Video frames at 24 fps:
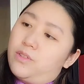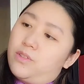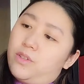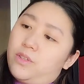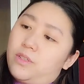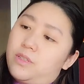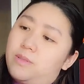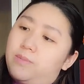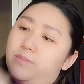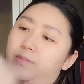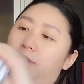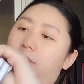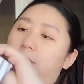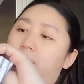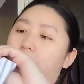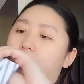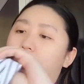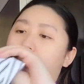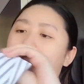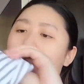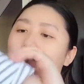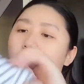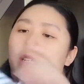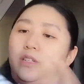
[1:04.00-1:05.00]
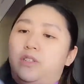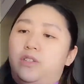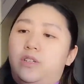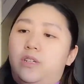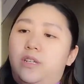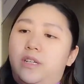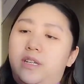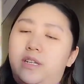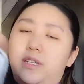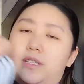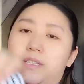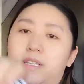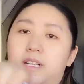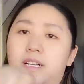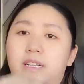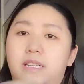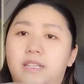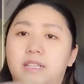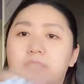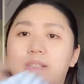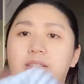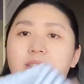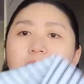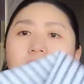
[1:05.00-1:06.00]
dust, oh no, actually it's like
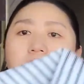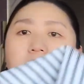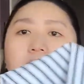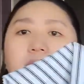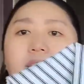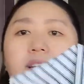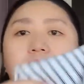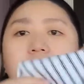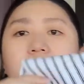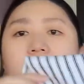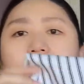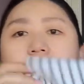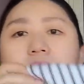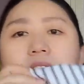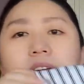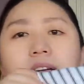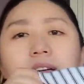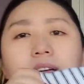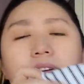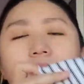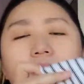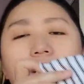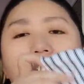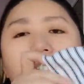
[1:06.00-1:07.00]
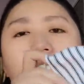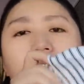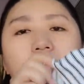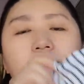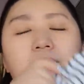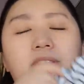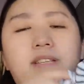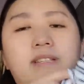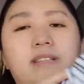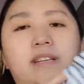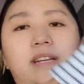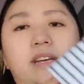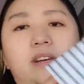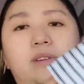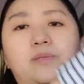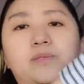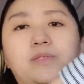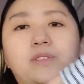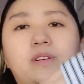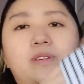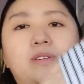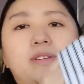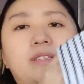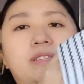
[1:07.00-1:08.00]
this, sorry. I have it inside out.
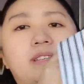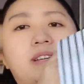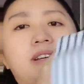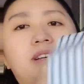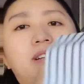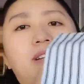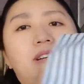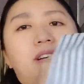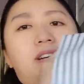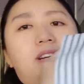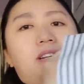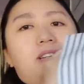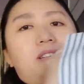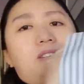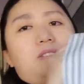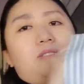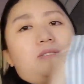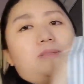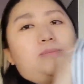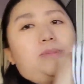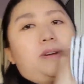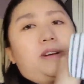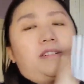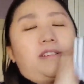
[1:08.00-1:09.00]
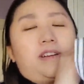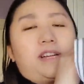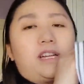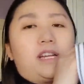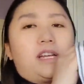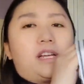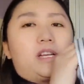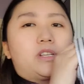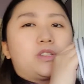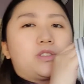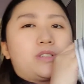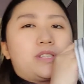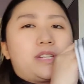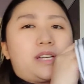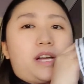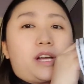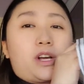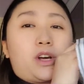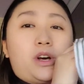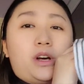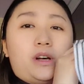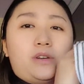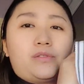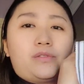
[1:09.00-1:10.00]
So it's not like a dust bar lining, it's just like a
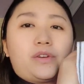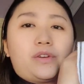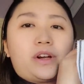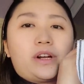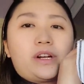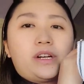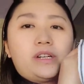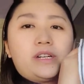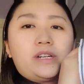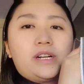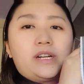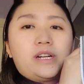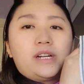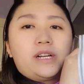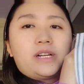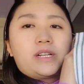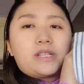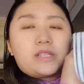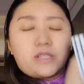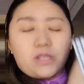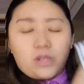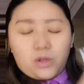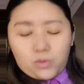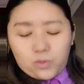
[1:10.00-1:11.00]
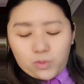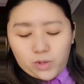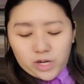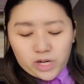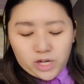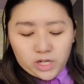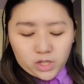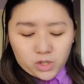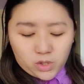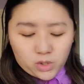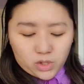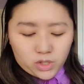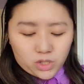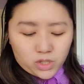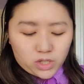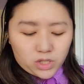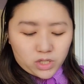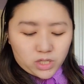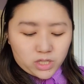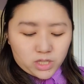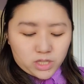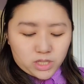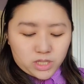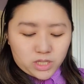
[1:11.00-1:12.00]
cover. So where you
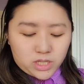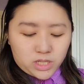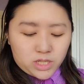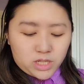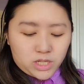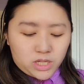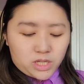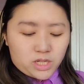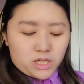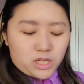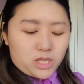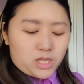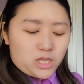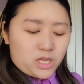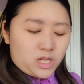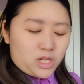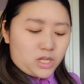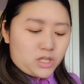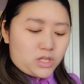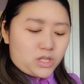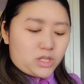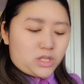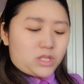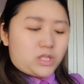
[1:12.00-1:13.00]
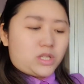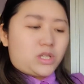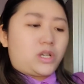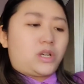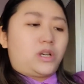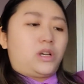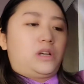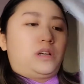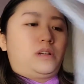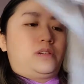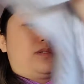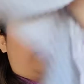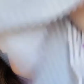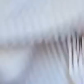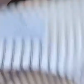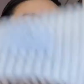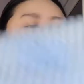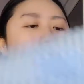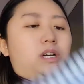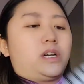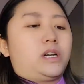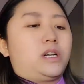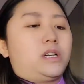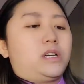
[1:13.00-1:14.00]
could just
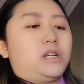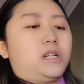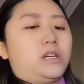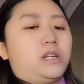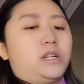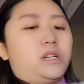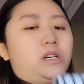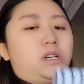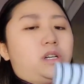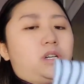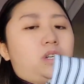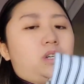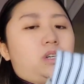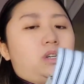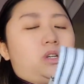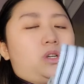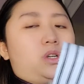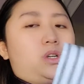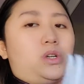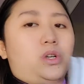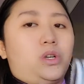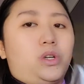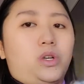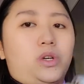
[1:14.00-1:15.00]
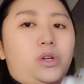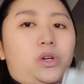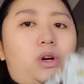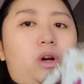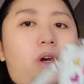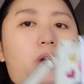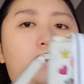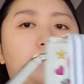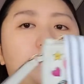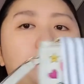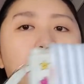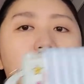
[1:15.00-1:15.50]
cover your,